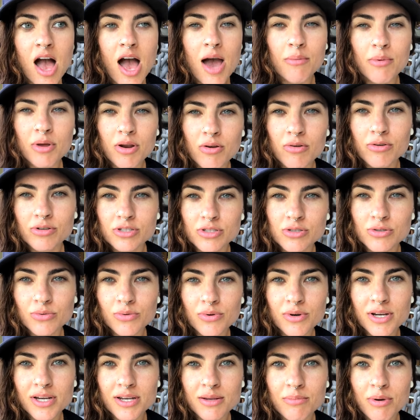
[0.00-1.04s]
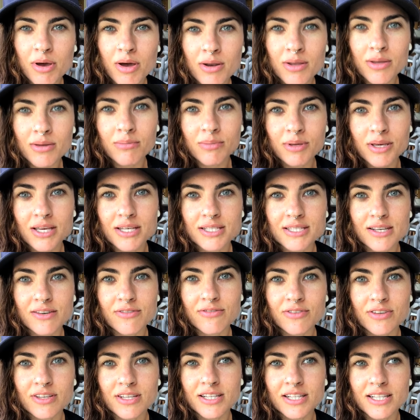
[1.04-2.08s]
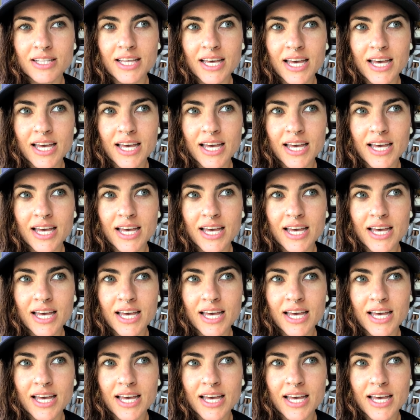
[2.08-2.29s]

I'm not too worried about it because I feel